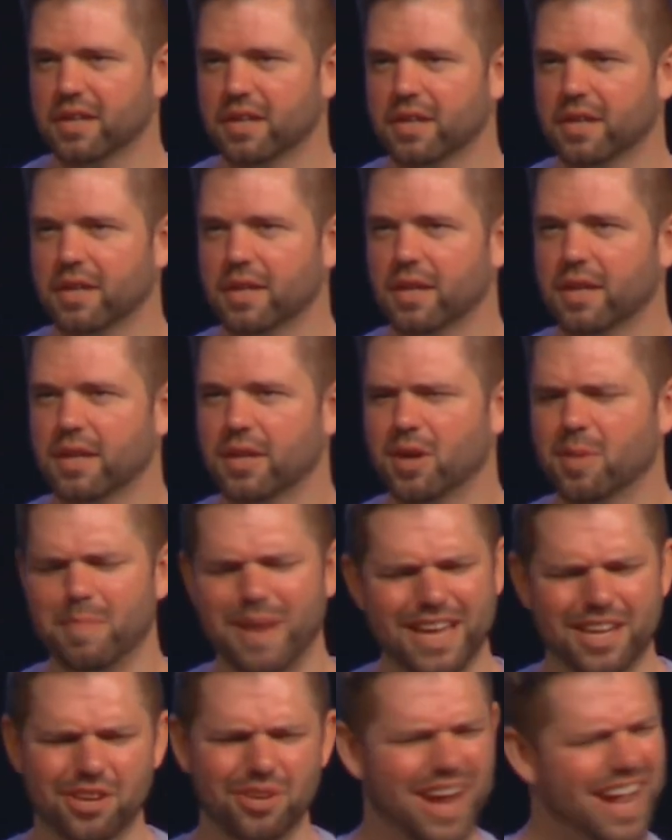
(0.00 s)
You know,
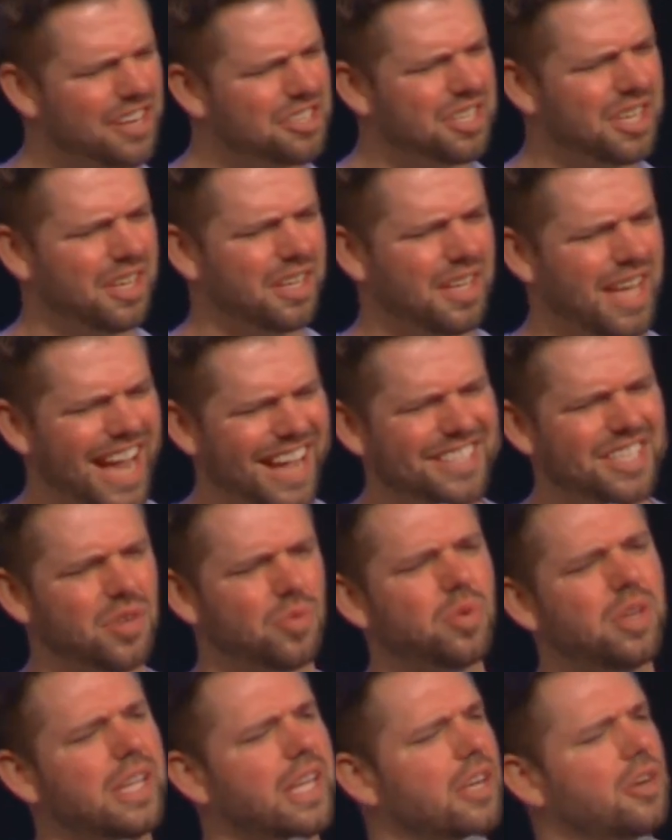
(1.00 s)
Mike, you're acting
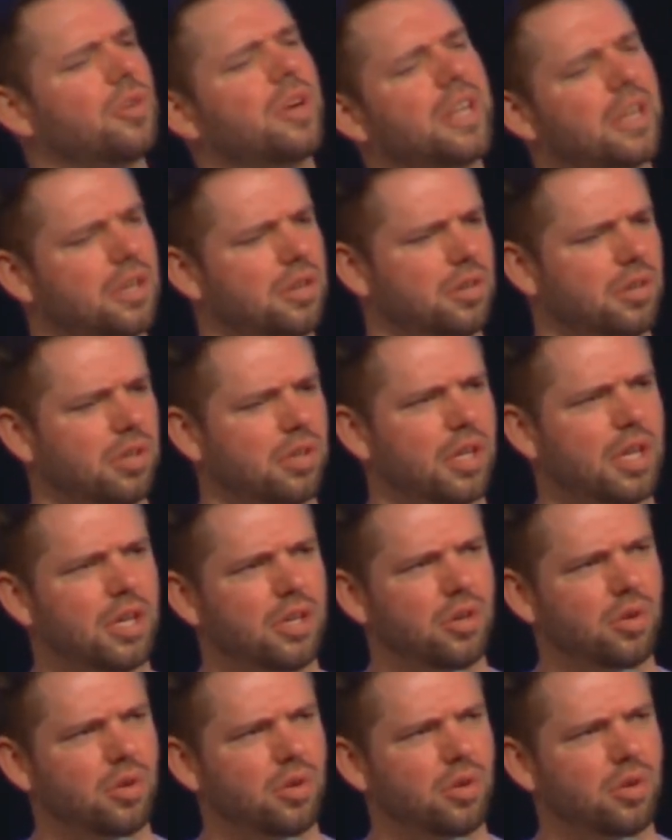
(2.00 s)
acting really critical.